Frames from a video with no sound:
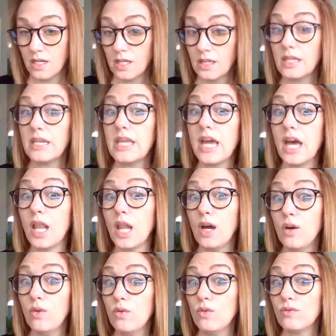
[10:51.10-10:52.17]
Then
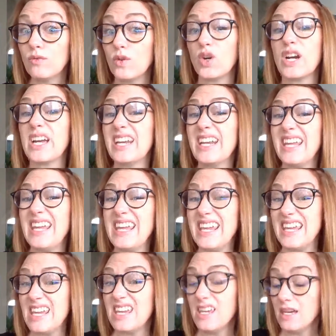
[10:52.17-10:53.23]
yellow for an
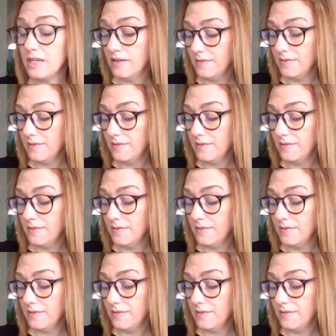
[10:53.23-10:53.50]
E.